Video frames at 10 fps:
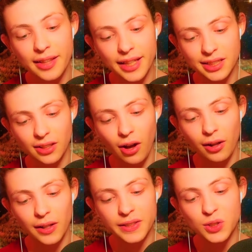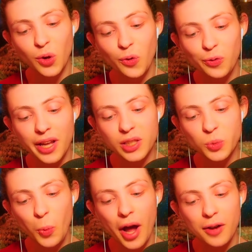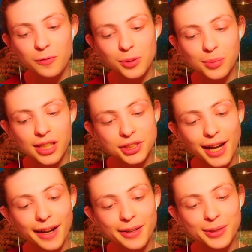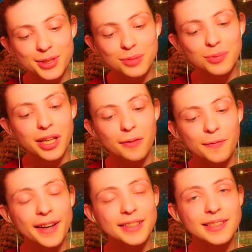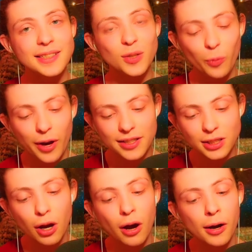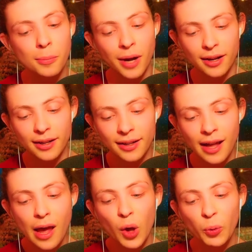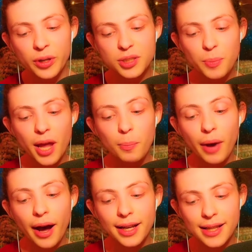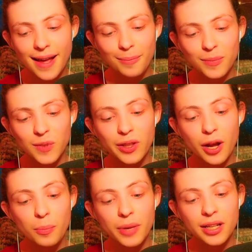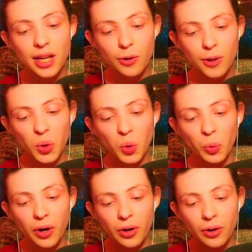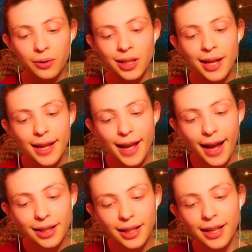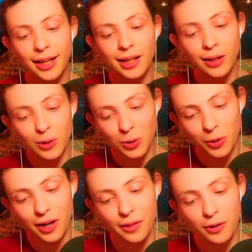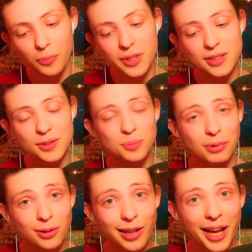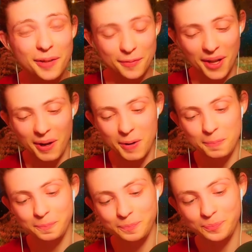This knowledge frees one from the shackles of the effects of one's karma, which may bind them to their material world and lead to another miserable life here.